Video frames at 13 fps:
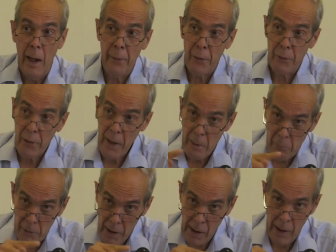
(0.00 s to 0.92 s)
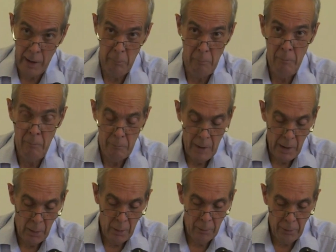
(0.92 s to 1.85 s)
At the same time,
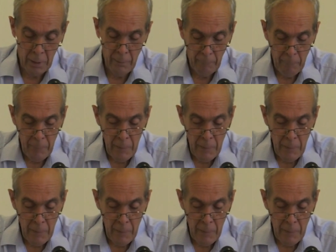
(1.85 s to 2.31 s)
however,